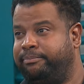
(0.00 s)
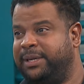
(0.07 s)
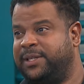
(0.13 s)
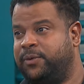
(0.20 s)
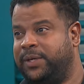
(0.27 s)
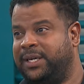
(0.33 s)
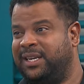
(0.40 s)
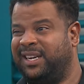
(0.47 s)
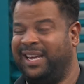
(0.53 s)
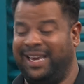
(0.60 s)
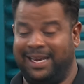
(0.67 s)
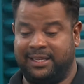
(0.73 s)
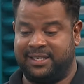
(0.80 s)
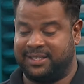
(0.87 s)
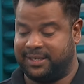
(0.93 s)
between
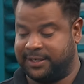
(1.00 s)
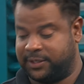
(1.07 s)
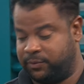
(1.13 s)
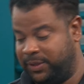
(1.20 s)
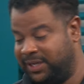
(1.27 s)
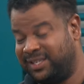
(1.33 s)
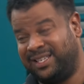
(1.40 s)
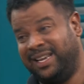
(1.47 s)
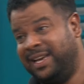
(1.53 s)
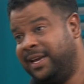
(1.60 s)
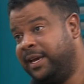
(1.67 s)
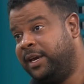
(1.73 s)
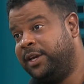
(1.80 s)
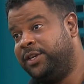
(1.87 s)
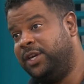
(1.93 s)
eight to six weeks,
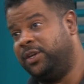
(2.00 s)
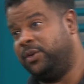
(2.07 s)
you